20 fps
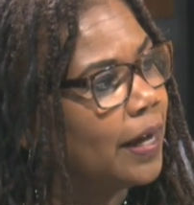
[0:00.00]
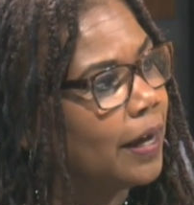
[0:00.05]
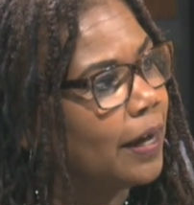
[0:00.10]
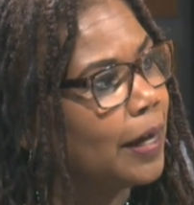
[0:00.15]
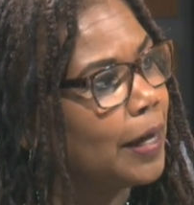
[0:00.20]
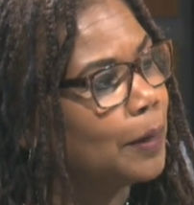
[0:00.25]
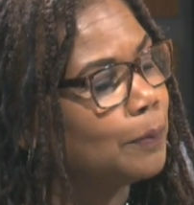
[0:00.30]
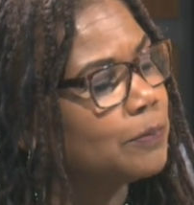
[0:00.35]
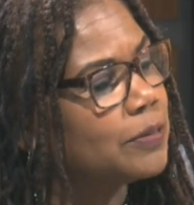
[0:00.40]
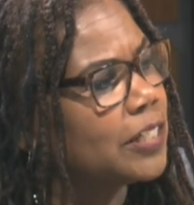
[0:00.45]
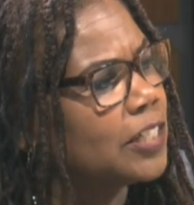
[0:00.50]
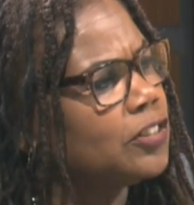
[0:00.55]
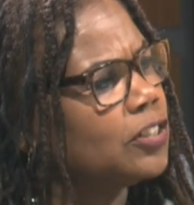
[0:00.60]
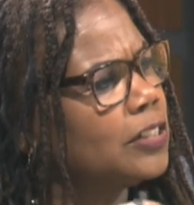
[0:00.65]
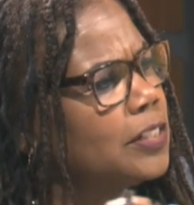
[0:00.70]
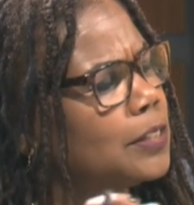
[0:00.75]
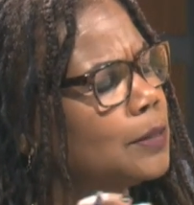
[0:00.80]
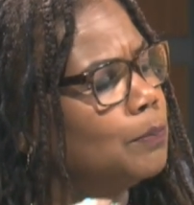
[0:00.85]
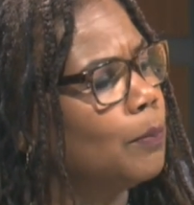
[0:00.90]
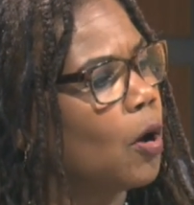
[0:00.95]
Um, such a
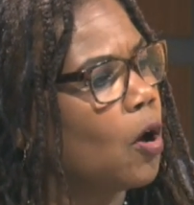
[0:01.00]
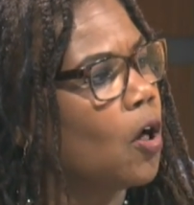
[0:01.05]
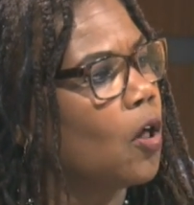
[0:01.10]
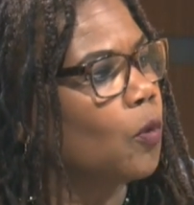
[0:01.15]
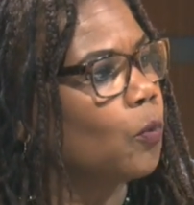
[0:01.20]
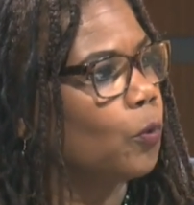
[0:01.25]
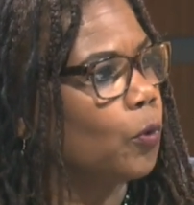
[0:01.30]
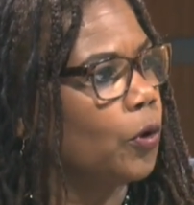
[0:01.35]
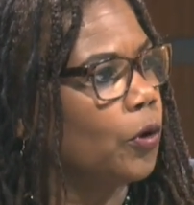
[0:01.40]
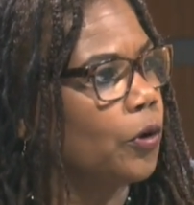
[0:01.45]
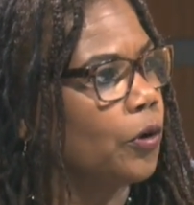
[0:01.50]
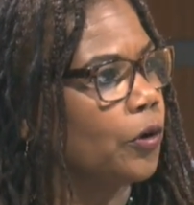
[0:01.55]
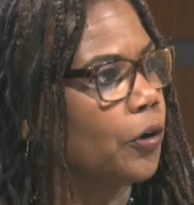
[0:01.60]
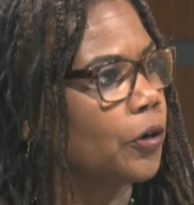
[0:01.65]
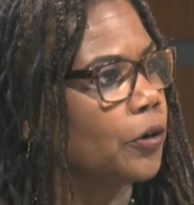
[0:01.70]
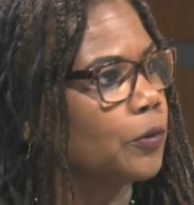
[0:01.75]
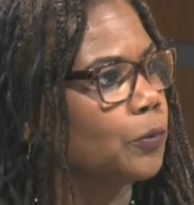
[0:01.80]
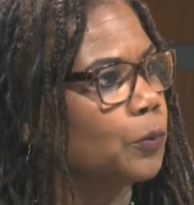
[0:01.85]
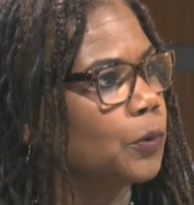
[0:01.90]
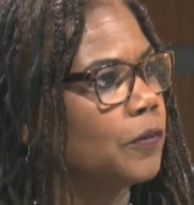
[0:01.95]
small
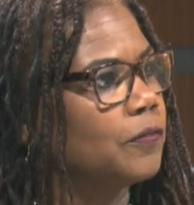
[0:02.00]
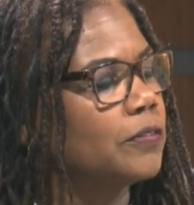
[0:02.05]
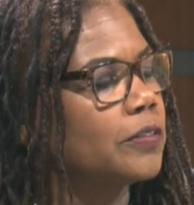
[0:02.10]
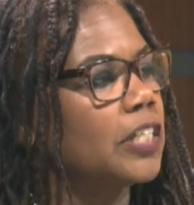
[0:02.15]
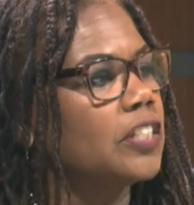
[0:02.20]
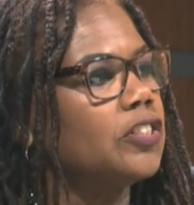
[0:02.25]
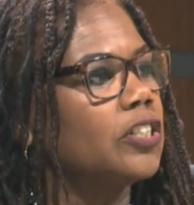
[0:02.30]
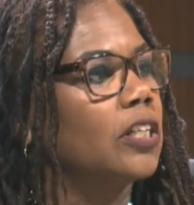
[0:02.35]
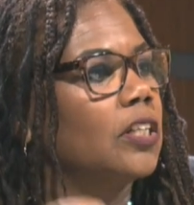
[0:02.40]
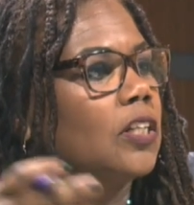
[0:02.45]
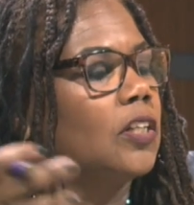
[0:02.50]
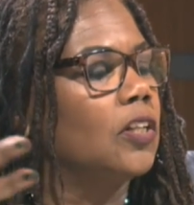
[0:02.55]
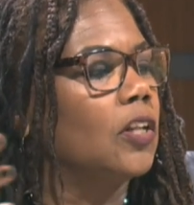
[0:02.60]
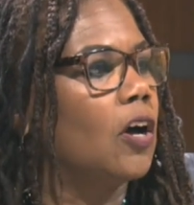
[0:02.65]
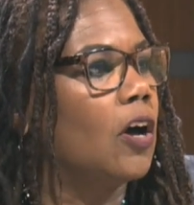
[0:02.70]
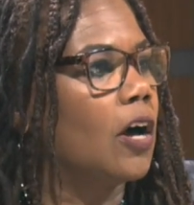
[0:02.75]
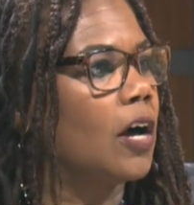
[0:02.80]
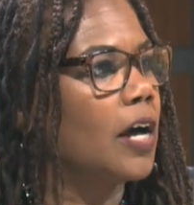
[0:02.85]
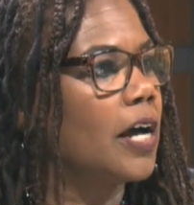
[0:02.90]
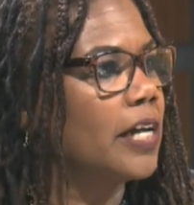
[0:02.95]
word yes. with such a
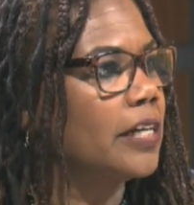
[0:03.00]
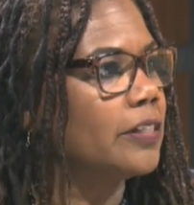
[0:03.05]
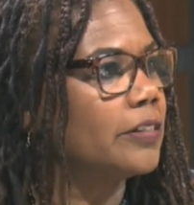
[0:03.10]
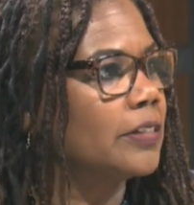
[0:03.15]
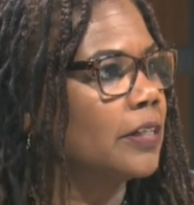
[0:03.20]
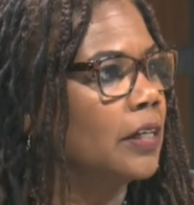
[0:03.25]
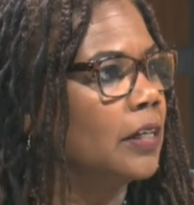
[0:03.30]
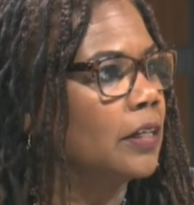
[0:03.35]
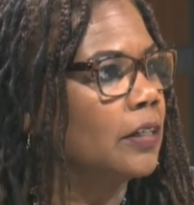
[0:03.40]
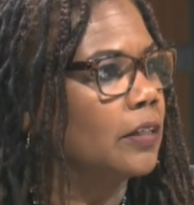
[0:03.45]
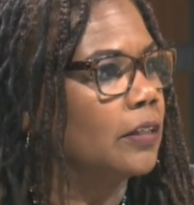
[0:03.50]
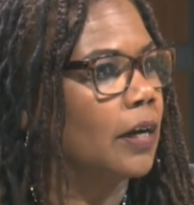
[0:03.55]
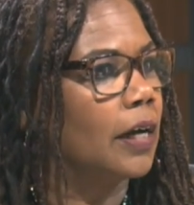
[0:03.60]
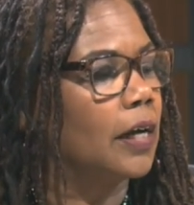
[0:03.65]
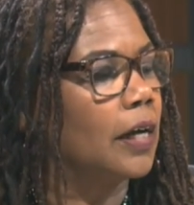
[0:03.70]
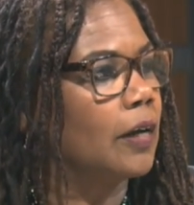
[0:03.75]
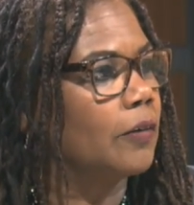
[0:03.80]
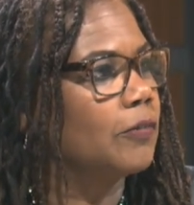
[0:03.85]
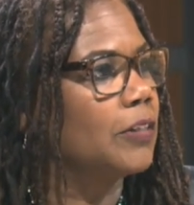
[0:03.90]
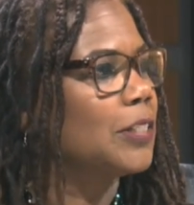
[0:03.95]
large
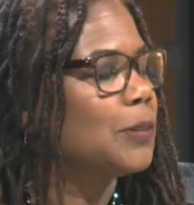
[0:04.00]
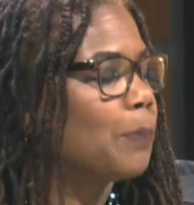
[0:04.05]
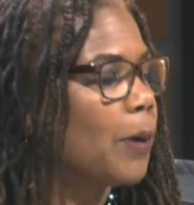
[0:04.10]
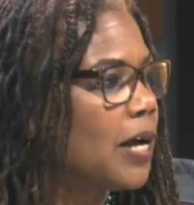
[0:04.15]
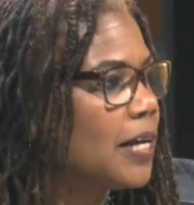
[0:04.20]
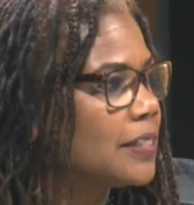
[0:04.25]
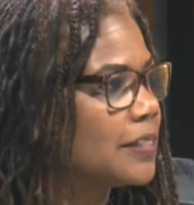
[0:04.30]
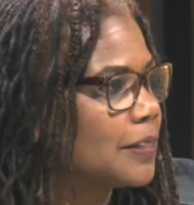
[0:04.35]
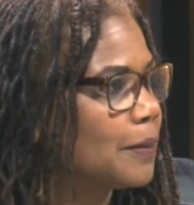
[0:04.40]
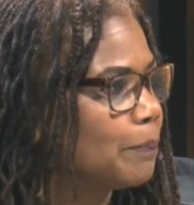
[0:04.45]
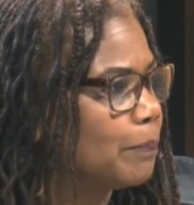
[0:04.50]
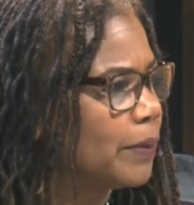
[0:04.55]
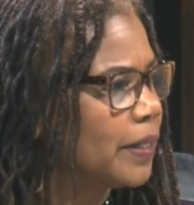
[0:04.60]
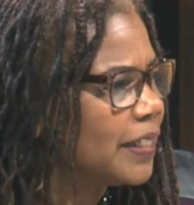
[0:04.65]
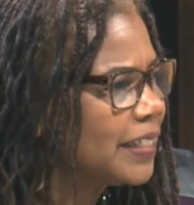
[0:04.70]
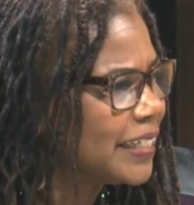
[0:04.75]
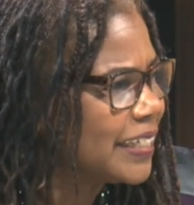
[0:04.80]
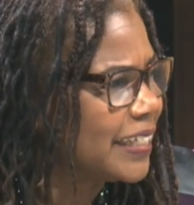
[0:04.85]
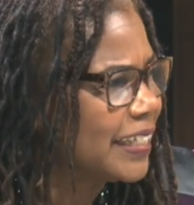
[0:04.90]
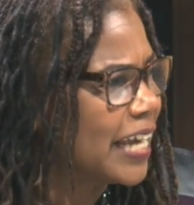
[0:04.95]
uh,
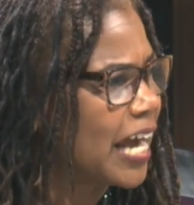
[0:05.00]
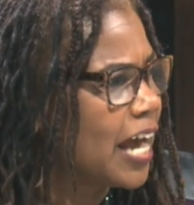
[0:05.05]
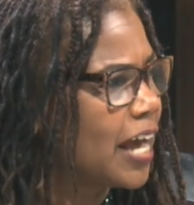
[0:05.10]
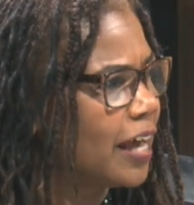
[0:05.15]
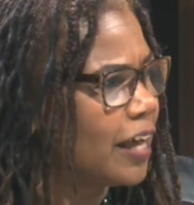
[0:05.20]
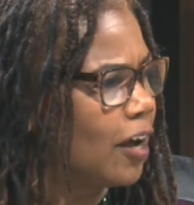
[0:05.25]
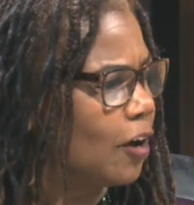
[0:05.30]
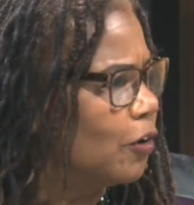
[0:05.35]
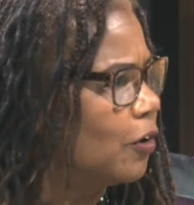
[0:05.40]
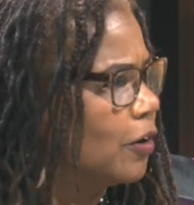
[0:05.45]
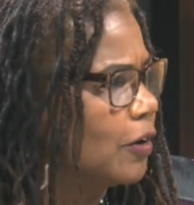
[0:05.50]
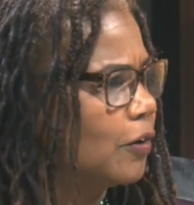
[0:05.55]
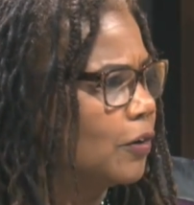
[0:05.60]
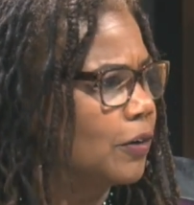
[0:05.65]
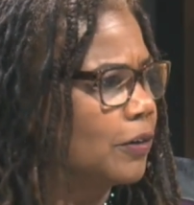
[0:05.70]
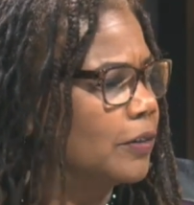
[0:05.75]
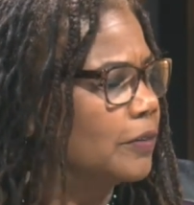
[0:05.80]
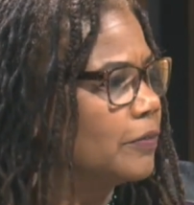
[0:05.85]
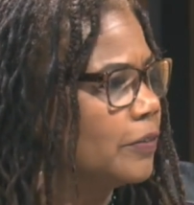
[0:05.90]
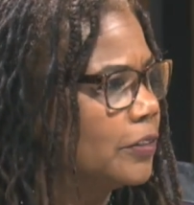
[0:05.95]
responsibility or,
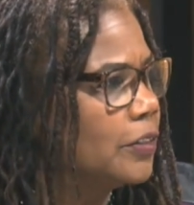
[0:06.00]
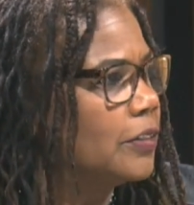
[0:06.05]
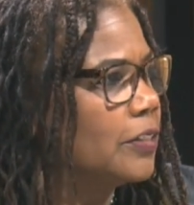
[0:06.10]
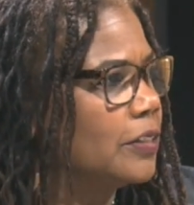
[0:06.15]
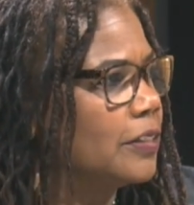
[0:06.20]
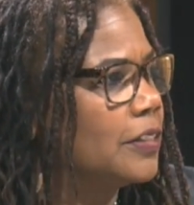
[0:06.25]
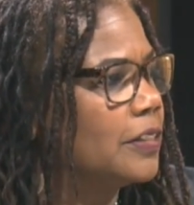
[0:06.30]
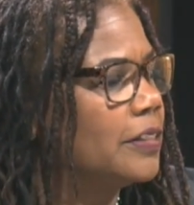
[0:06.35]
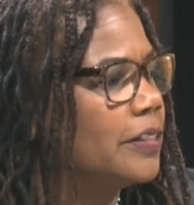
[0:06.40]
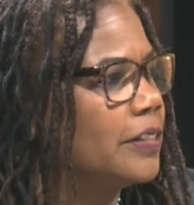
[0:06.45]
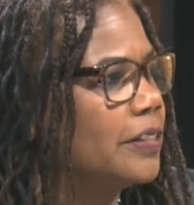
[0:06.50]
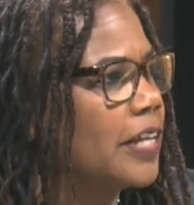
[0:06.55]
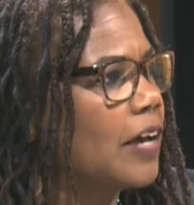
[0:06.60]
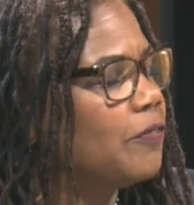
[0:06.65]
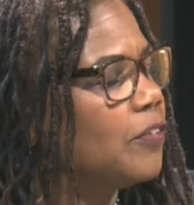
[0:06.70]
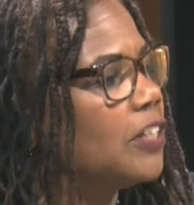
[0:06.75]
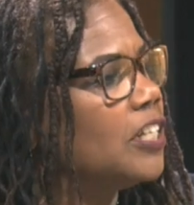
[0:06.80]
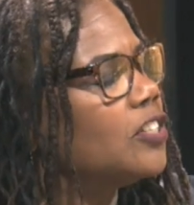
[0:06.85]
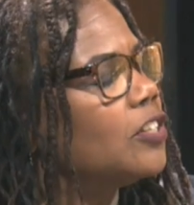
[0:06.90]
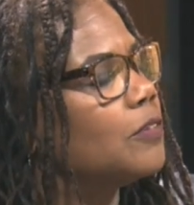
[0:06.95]
yes, indeed.
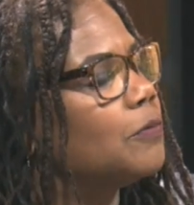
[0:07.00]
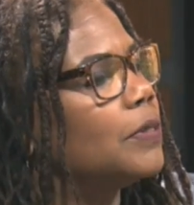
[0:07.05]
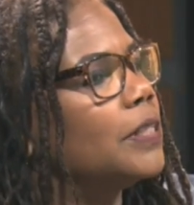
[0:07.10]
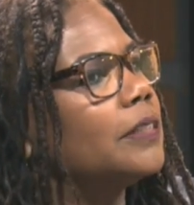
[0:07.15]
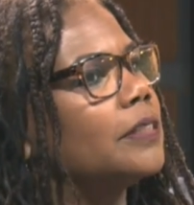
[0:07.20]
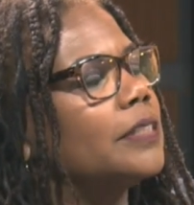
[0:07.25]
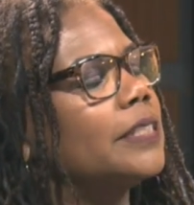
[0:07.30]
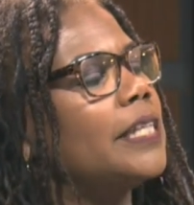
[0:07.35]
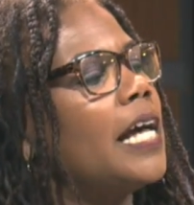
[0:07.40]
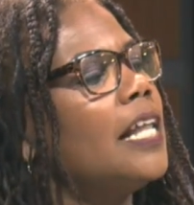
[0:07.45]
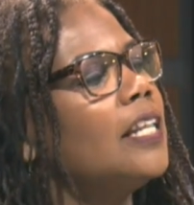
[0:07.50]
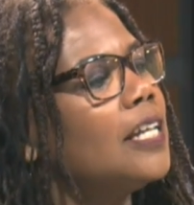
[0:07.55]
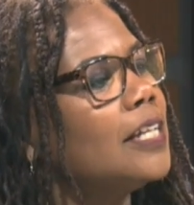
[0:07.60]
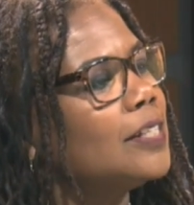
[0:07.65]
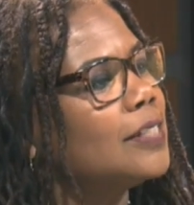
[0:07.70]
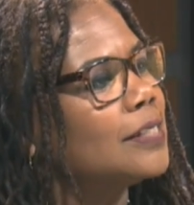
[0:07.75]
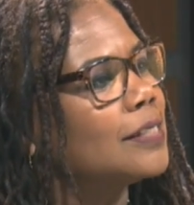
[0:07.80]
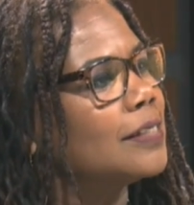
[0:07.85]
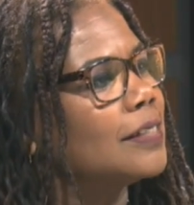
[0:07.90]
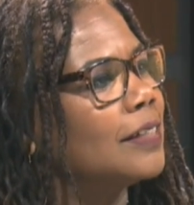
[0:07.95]
definition. Tell
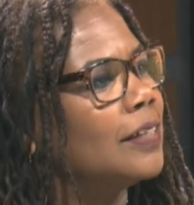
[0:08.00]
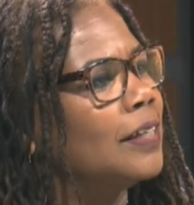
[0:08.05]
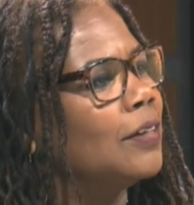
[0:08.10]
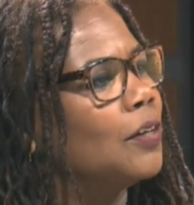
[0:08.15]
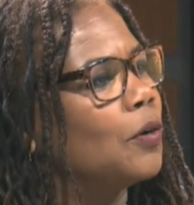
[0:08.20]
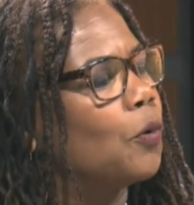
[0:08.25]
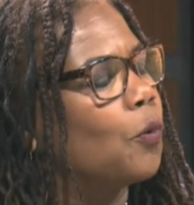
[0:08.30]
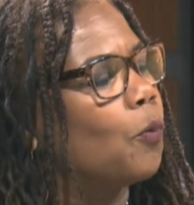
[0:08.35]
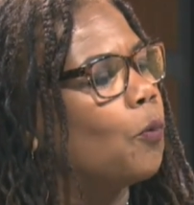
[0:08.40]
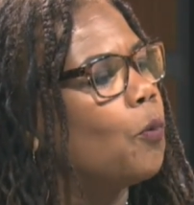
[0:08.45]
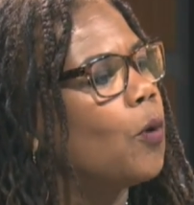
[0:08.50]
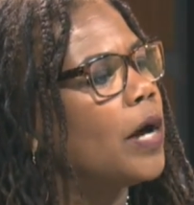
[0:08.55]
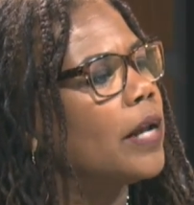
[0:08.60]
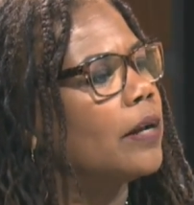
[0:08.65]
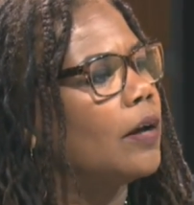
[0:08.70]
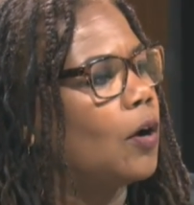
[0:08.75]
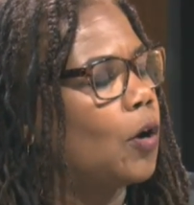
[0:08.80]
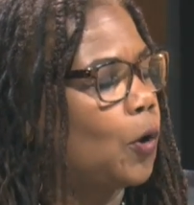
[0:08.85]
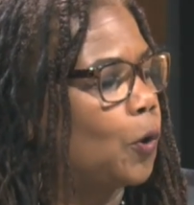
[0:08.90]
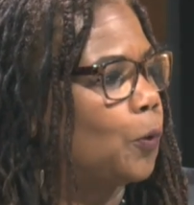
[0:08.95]
us what
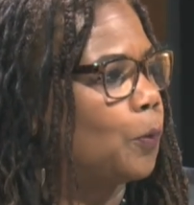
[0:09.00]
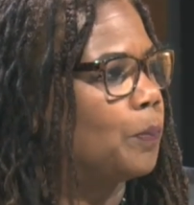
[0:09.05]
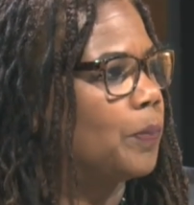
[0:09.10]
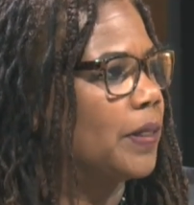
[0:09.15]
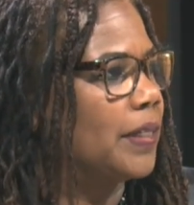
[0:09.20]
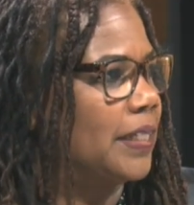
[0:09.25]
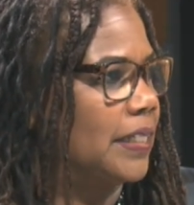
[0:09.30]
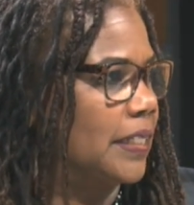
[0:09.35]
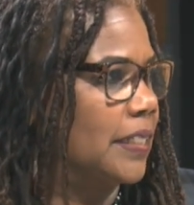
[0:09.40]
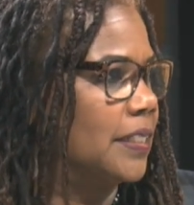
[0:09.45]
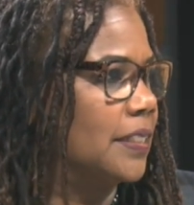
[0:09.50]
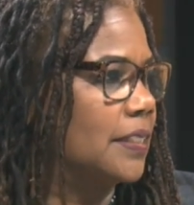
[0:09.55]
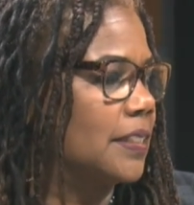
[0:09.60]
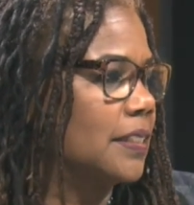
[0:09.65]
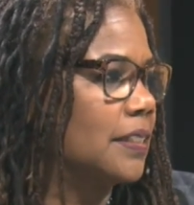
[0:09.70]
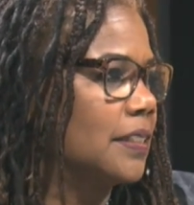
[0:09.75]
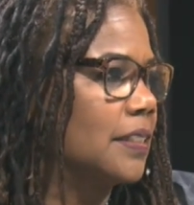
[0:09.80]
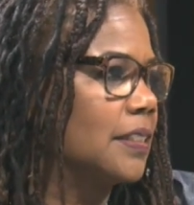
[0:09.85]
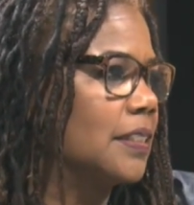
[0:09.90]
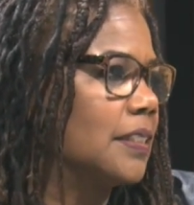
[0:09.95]
hope is.